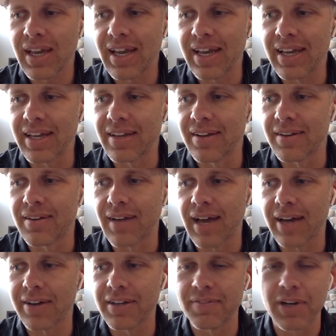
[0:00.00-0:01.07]
and I
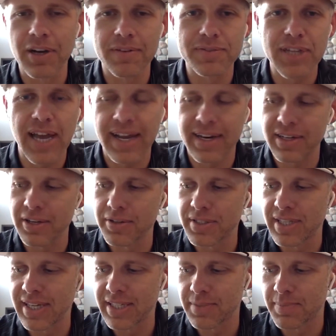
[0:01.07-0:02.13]
don't even know if Jack knows
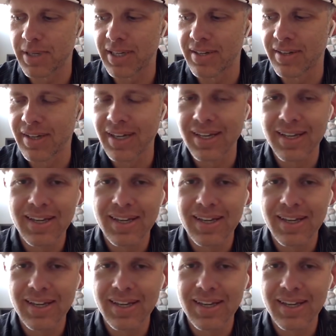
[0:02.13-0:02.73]
this, but